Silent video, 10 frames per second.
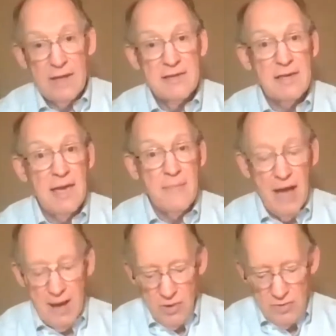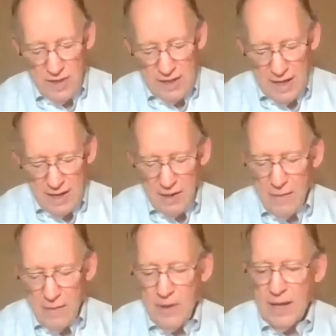that same hour, they got
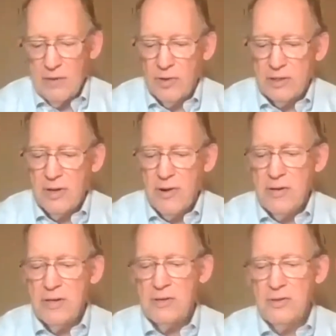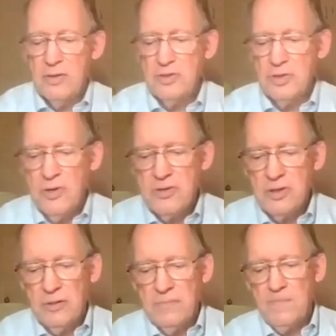up and returned to
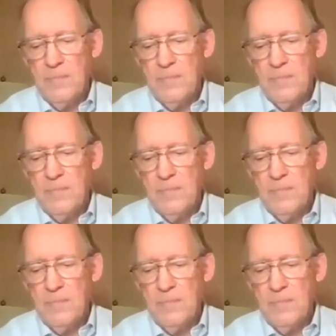Jerusalem.